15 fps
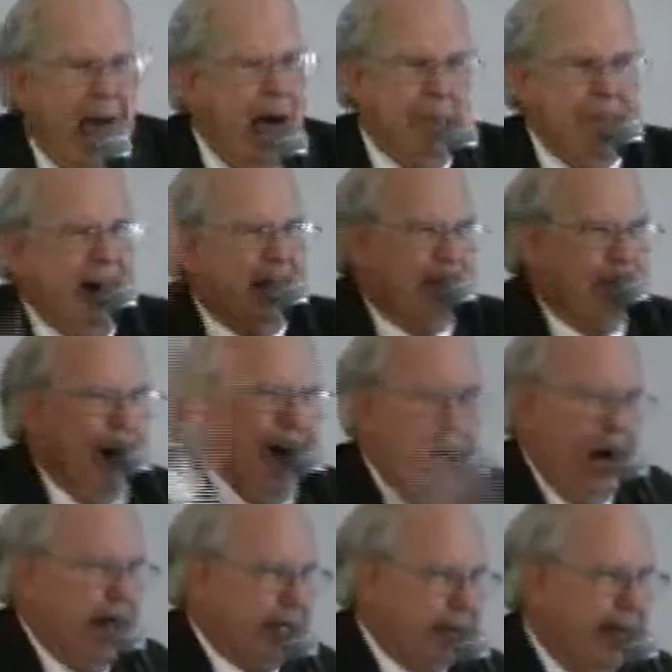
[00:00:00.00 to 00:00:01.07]
how much my
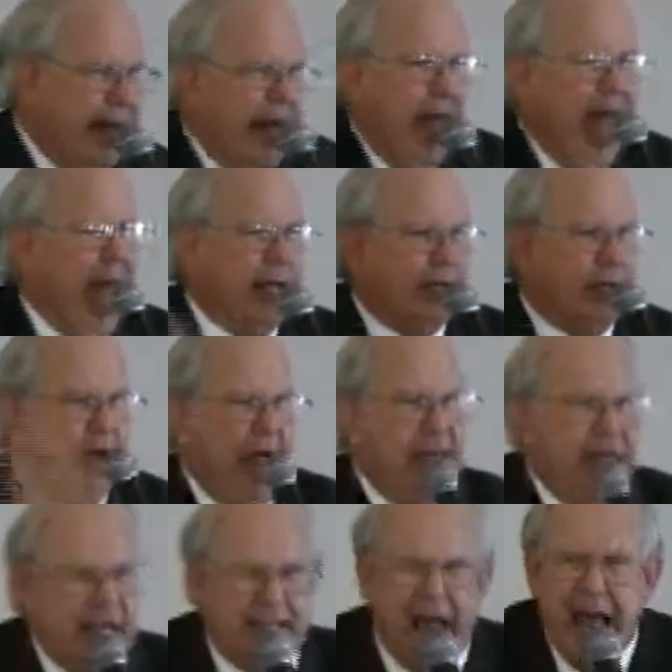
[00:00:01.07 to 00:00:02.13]
husband has
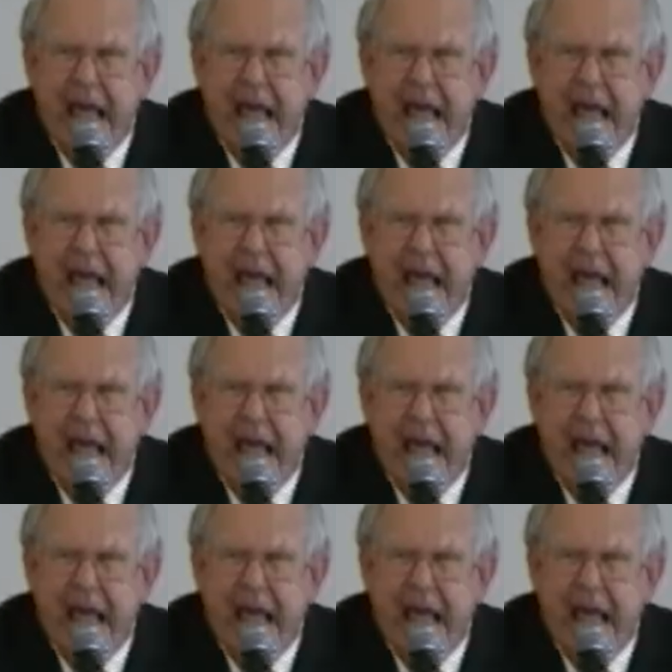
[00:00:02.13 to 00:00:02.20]
changed.